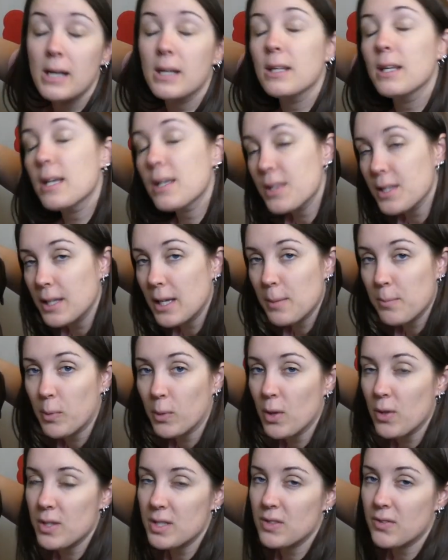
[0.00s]
click the link
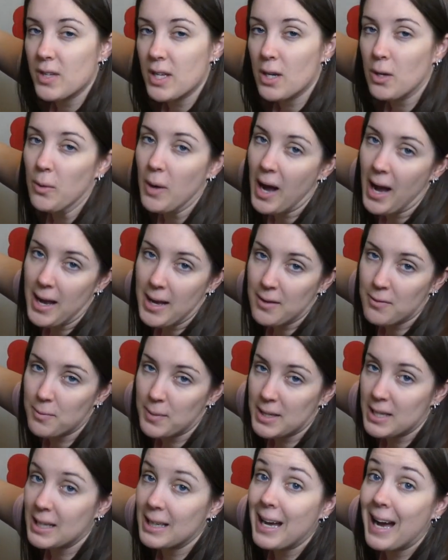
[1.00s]
below this video. I have
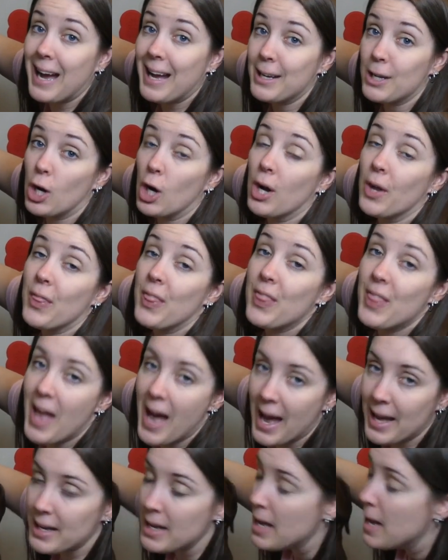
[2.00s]
made a guide on
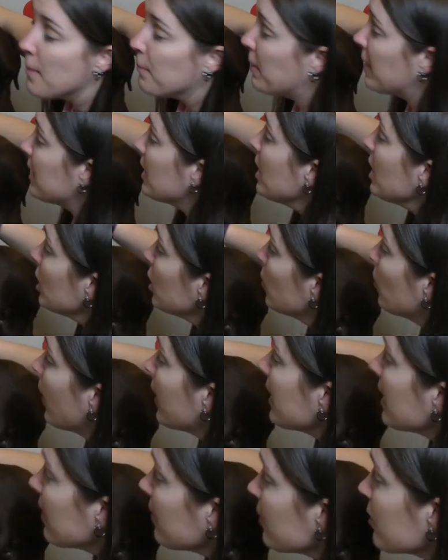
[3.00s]
that. But you
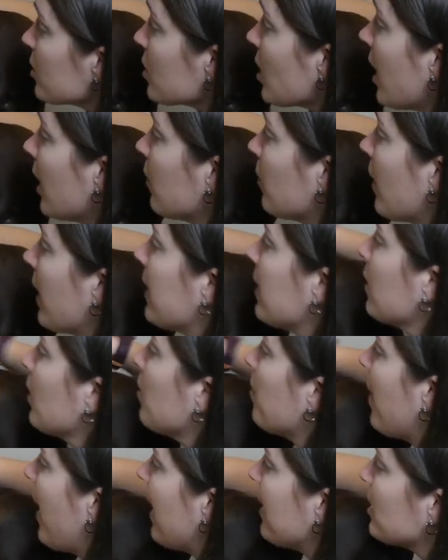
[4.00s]
want to give your dog regular
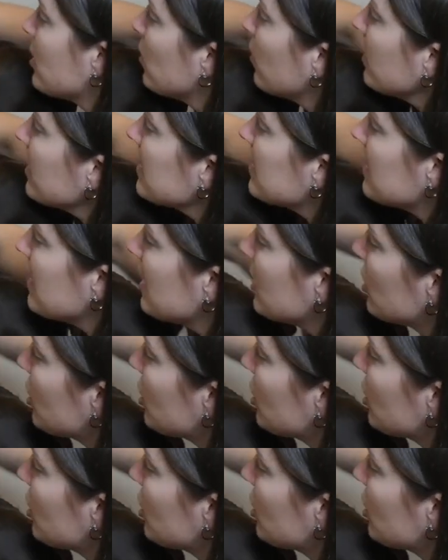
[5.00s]
baths. You can see